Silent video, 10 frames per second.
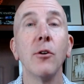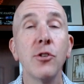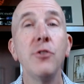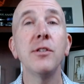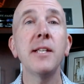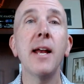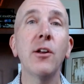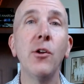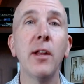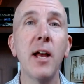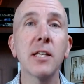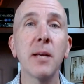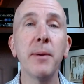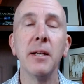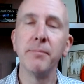So you just had a
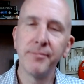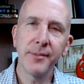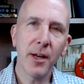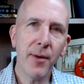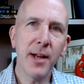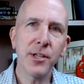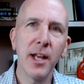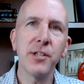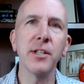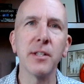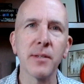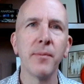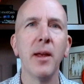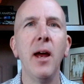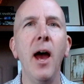colonoscopy. Congratulations.
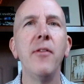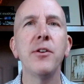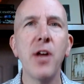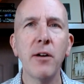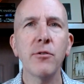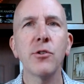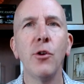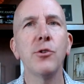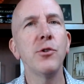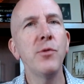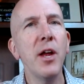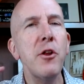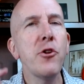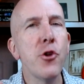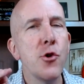And the doctor told you that
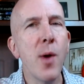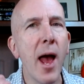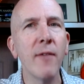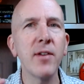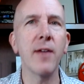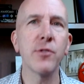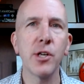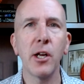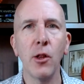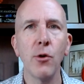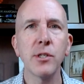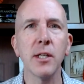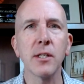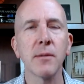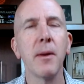you have
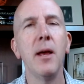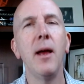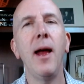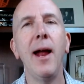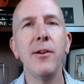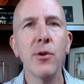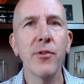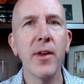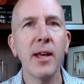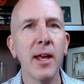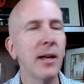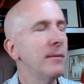diverticulosis. And you're thinking,